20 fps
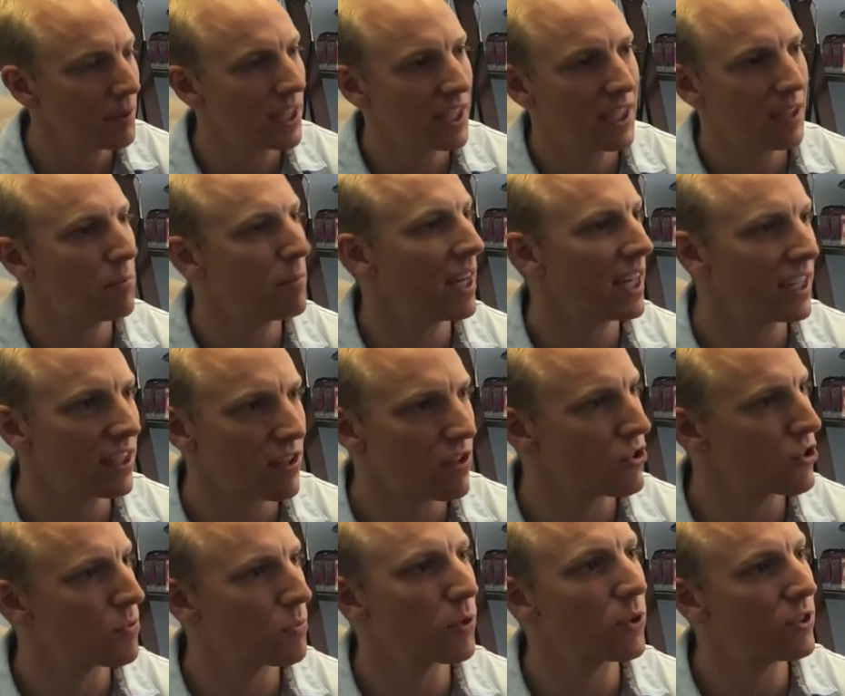Get back into the
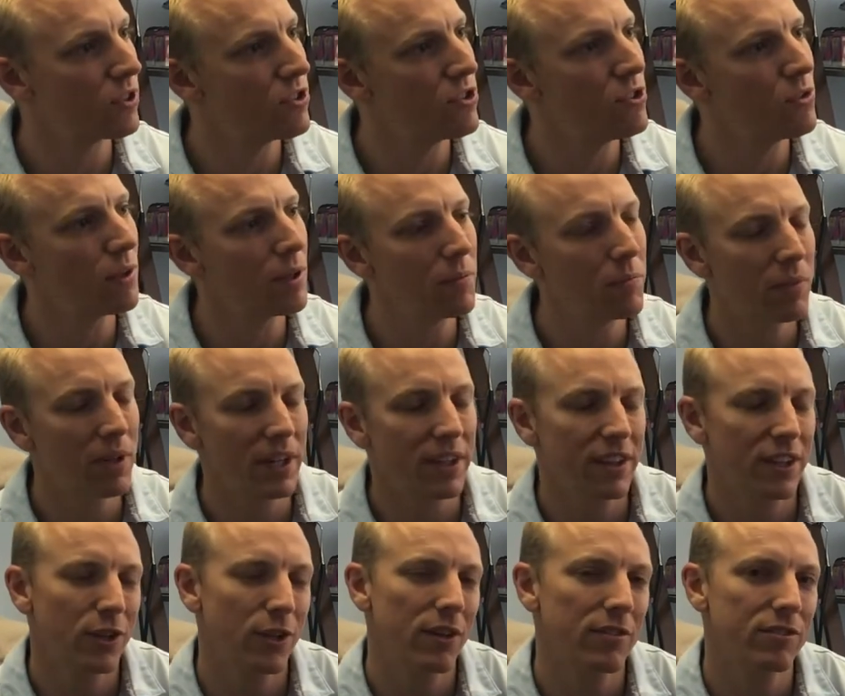sport and do it, but I
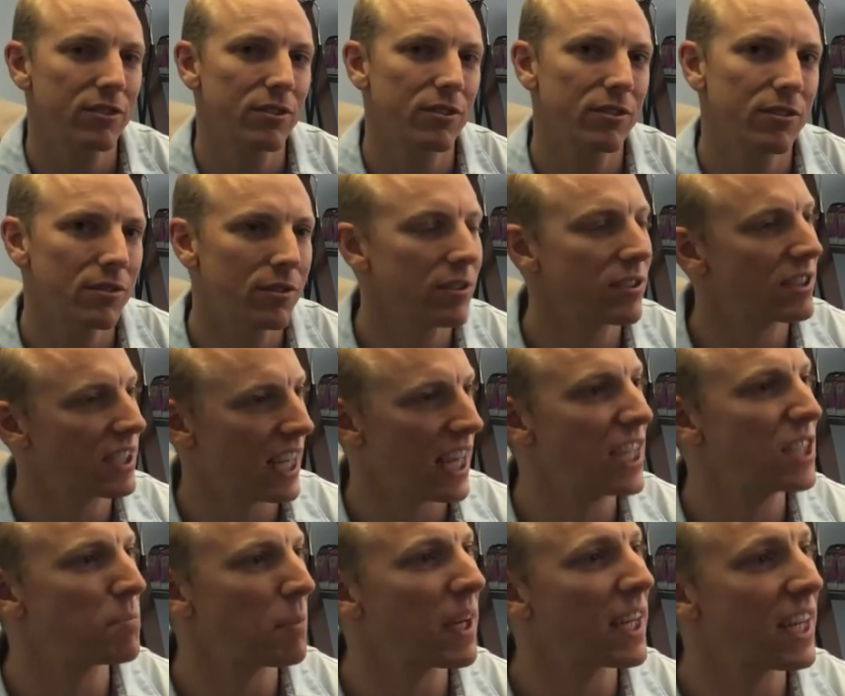think you have to. It's a
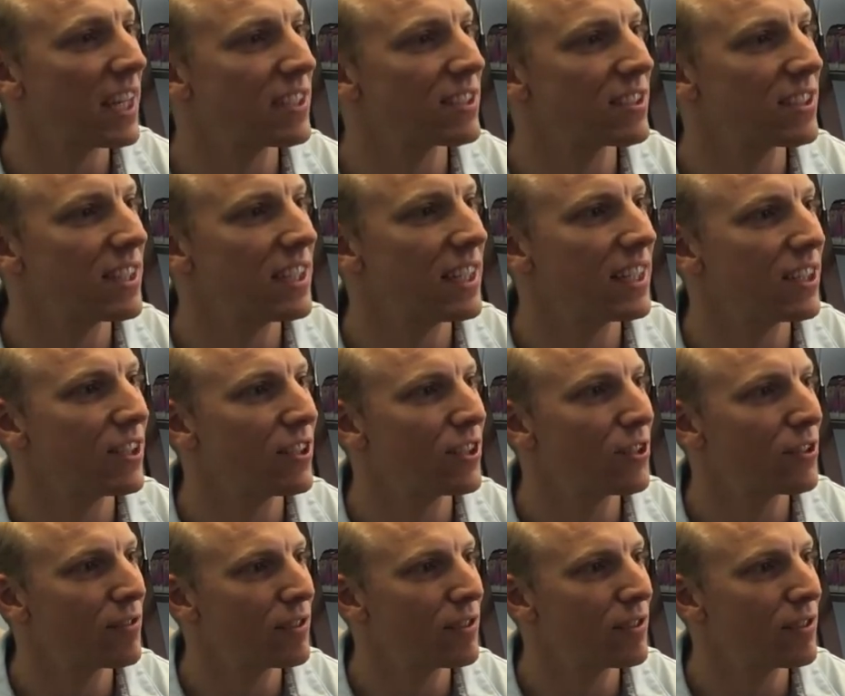case-by-case thing.